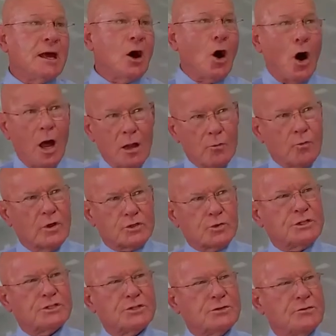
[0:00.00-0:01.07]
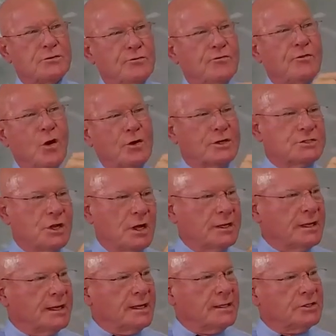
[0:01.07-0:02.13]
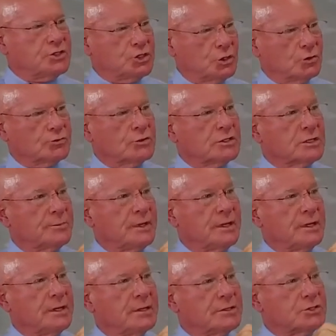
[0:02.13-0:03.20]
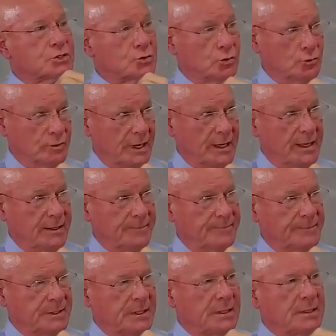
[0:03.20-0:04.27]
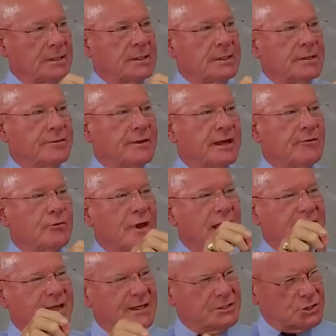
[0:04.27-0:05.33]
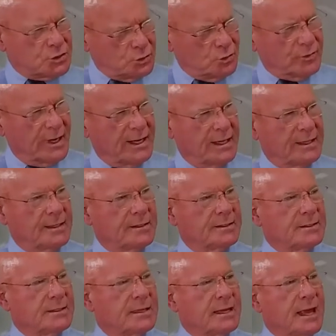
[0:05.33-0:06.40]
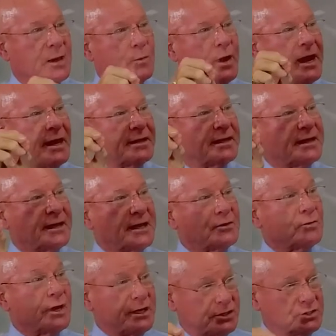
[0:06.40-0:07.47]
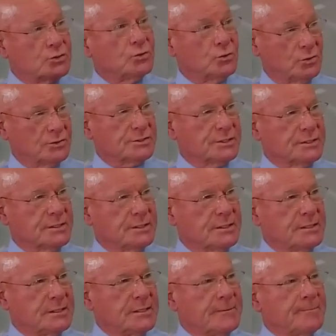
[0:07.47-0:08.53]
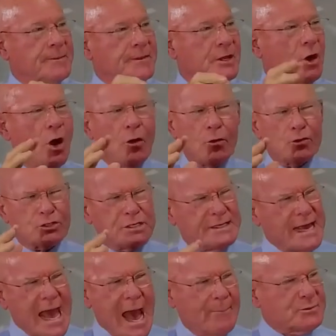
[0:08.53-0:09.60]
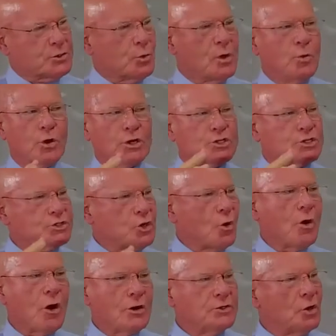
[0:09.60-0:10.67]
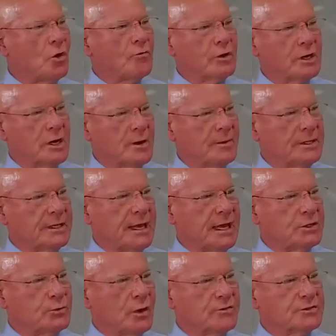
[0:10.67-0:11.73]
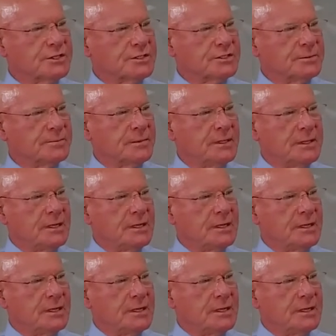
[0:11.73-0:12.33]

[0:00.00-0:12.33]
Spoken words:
all of which was focused on getting children to be school ready. That if we had kids school ready and we had kid ready schools, then all those gaps we worked so hard to overcome in the K-12 system,